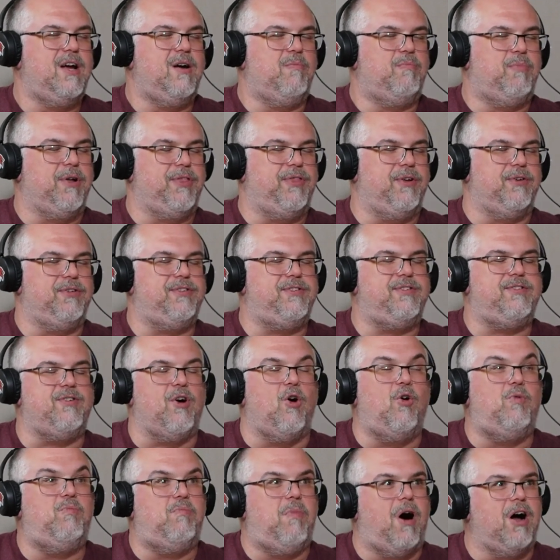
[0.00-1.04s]
but there's
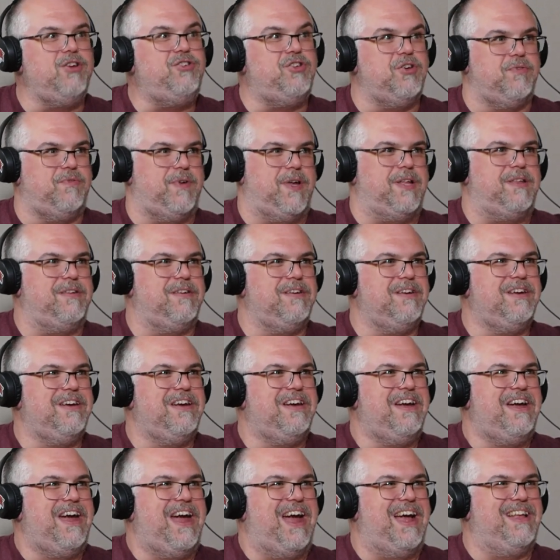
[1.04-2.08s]
so much of it.
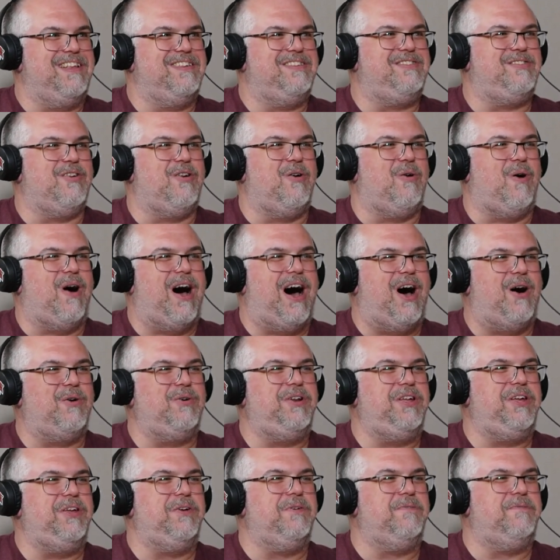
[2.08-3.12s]
And so how
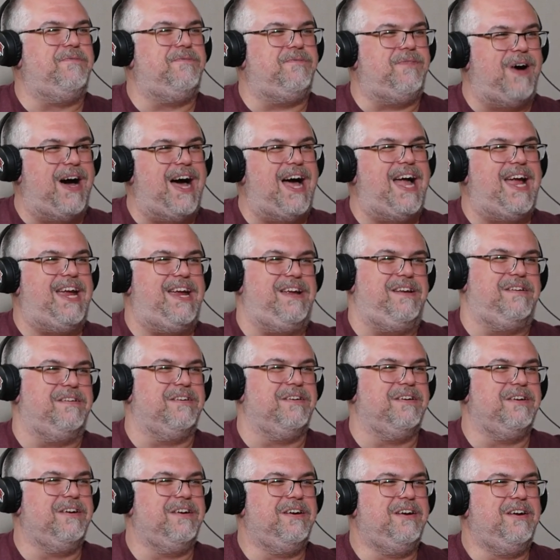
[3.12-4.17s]
do you
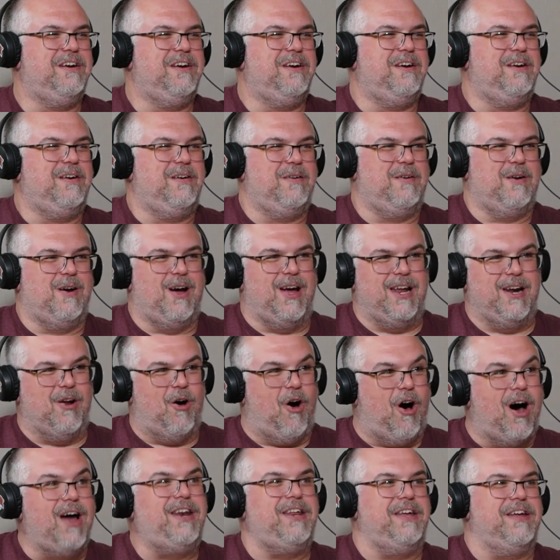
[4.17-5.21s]
find an
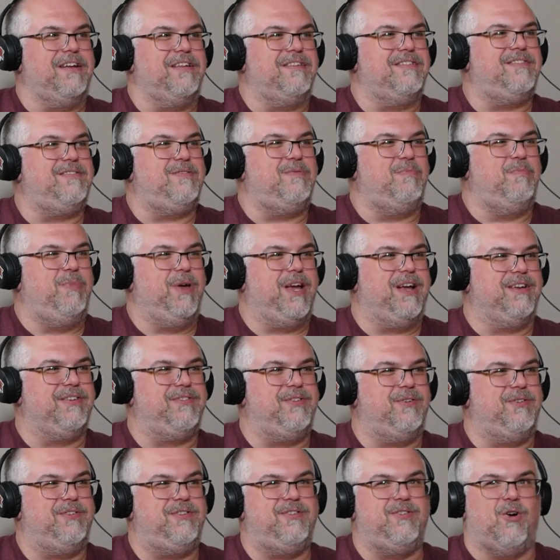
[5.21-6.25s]
audience? Because
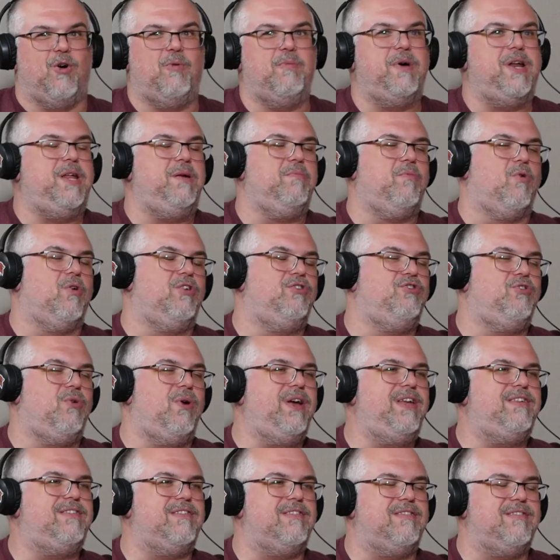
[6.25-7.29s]
there's so many more
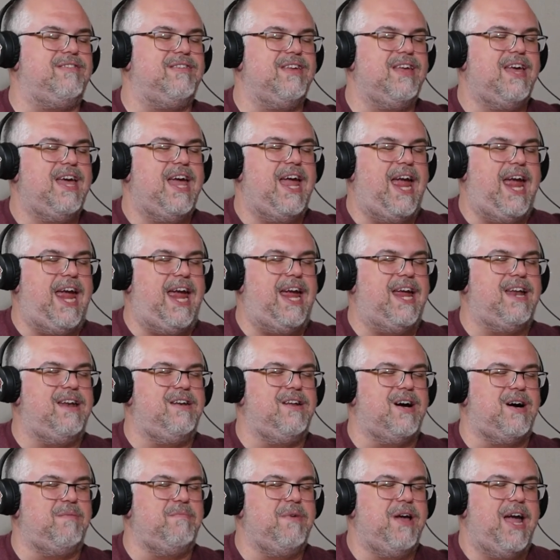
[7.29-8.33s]
choices. And
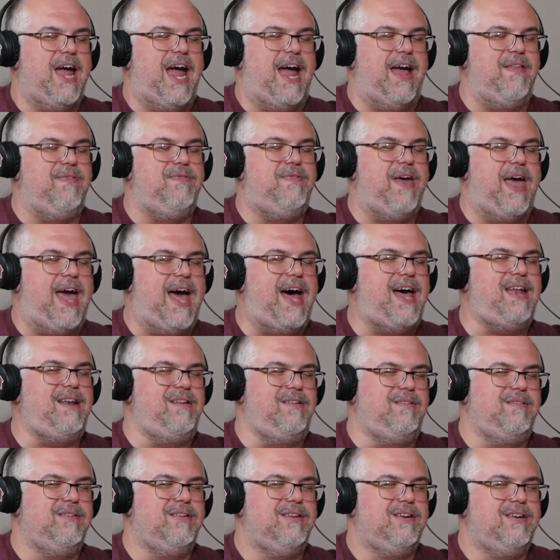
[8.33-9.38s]
that,
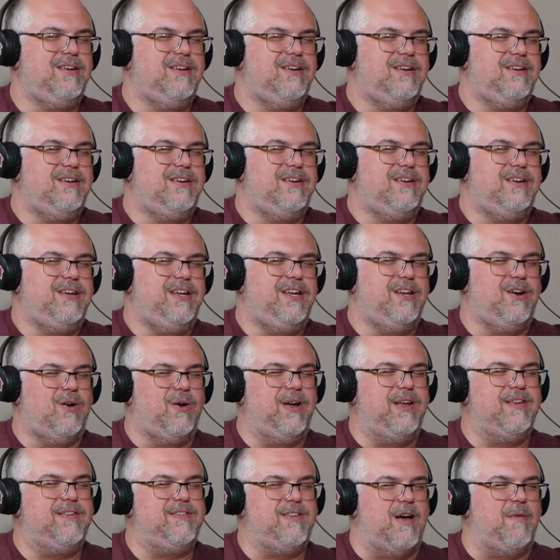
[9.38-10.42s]

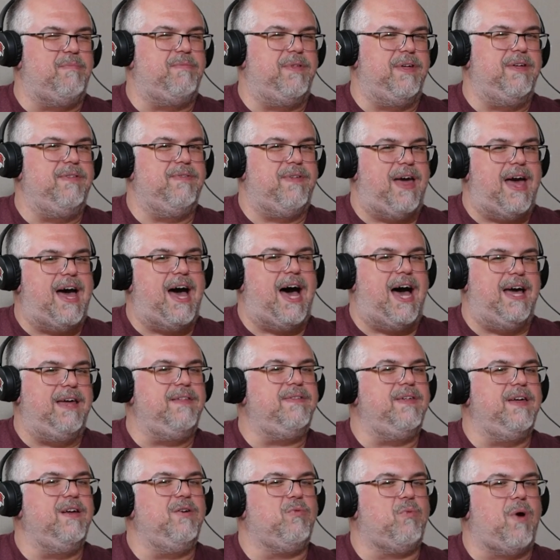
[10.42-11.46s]
is something that I
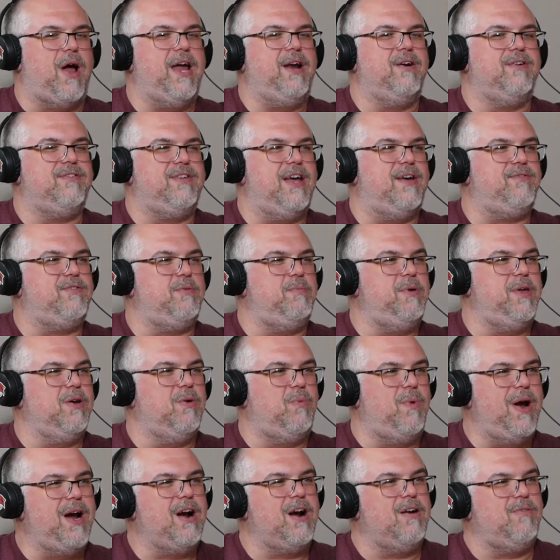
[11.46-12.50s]
think writers have to be
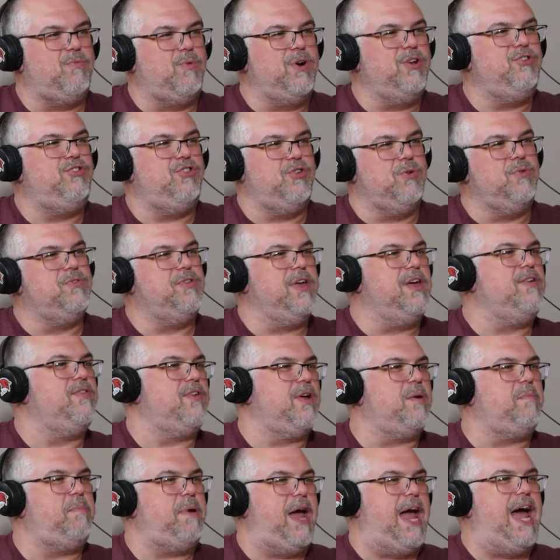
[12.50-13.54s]
aware of when choosing
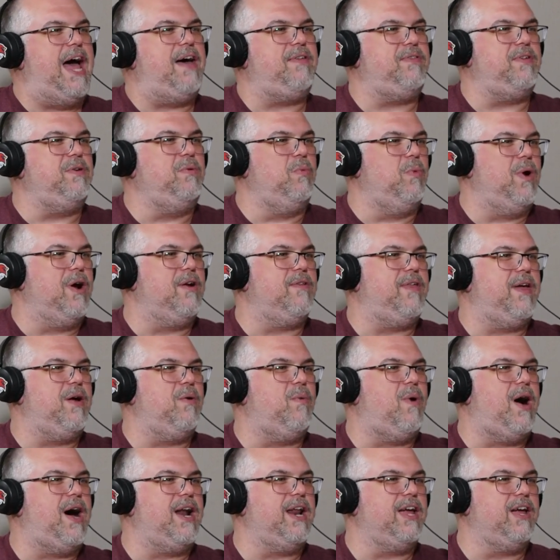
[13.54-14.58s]
their path and where they
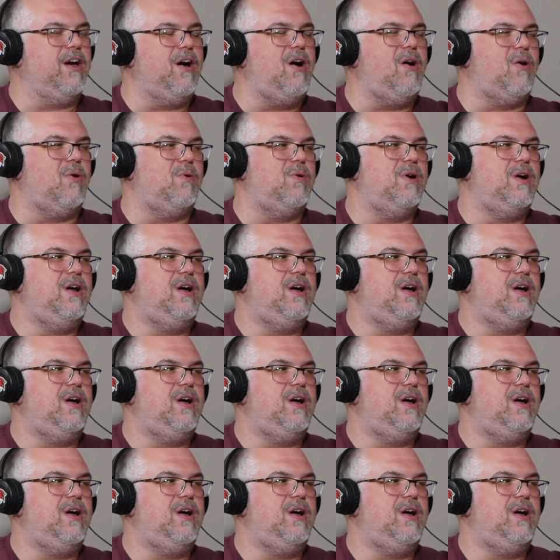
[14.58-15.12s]
want to go.